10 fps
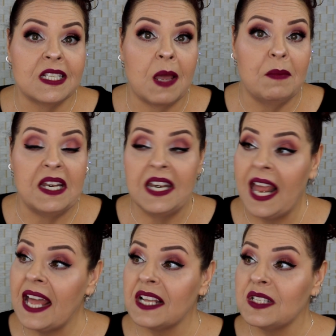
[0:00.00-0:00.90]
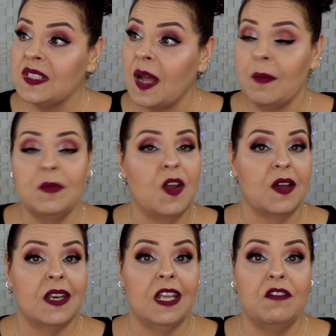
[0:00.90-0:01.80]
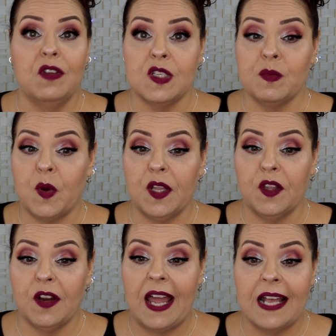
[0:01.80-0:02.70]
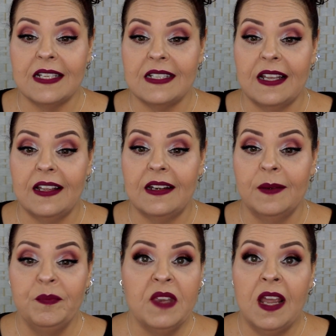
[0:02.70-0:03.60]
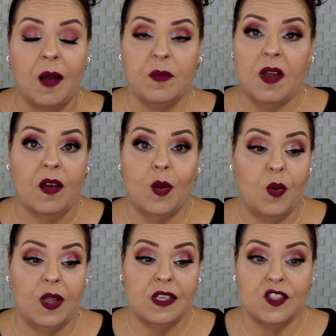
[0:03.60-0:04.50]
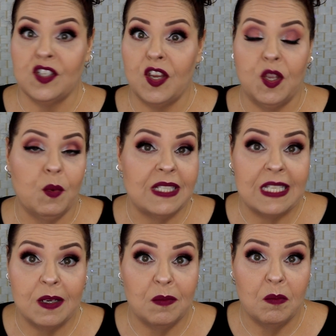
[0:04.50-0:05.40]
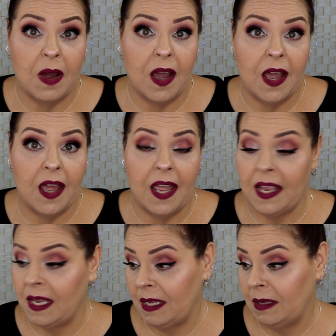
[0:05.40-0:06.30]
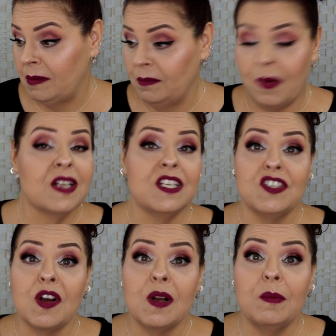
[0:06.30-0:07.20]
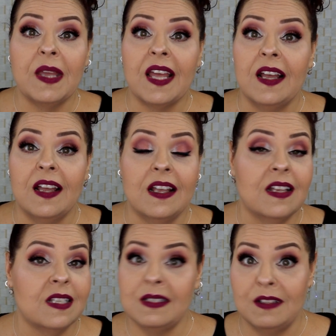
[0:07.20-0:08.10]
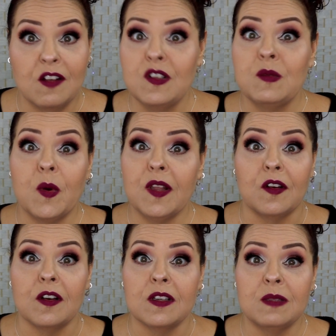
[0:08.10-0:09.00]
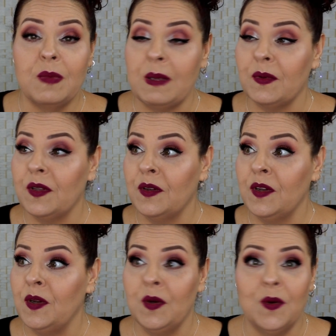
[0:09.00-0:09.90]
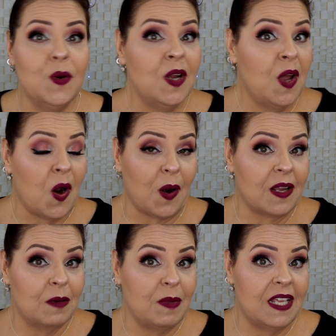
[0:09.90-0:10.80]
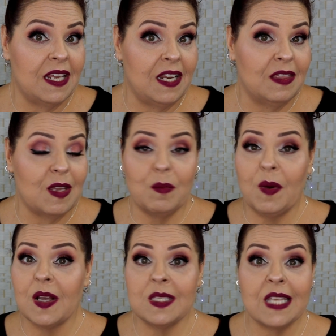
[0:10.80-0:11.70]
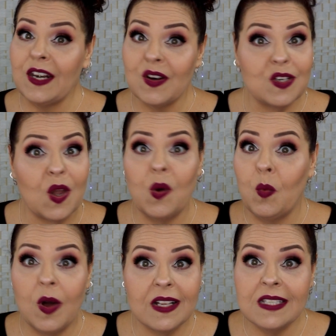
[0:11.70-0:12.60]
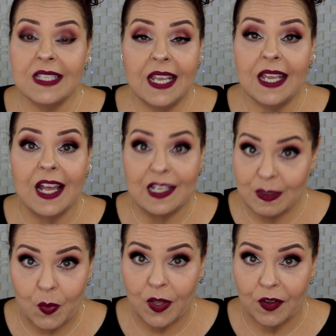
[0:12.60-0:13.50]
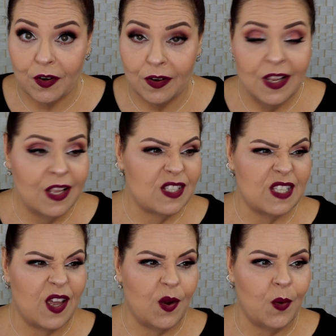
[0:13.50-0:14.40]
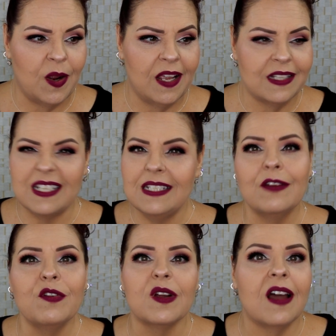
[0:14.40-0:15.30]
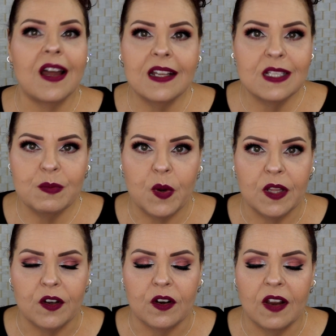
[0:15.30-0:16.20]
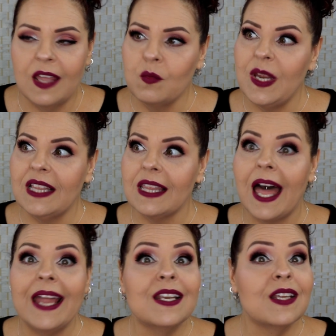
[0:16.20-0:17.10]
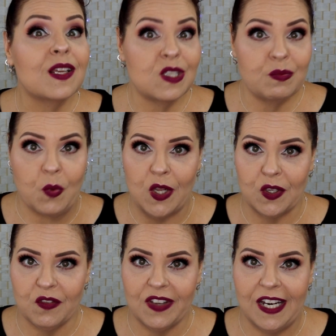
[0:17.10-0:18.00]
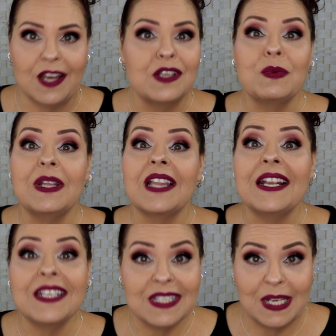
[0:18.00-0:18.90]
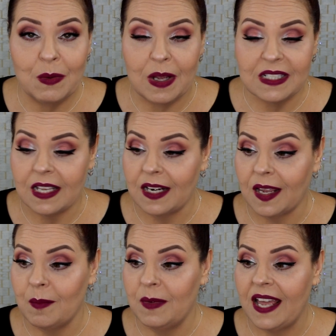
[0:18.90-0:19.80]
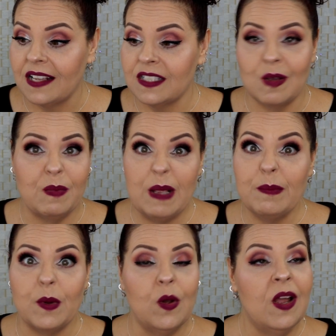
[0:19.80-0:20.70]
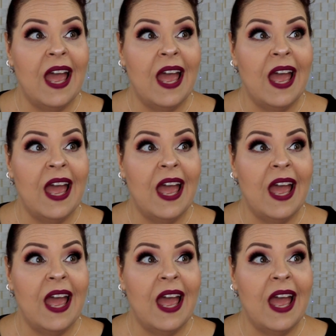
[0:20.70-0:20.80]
coming next. I'm not going to give you a spoiler as in I'm not going to show you what's in my BoxyCharm because no spoilers. People who are going to be getting their box later don't want to see a spoiler. So it's a different kind of spoiler and we like spoiler videos. We like to see what's going to come next. So people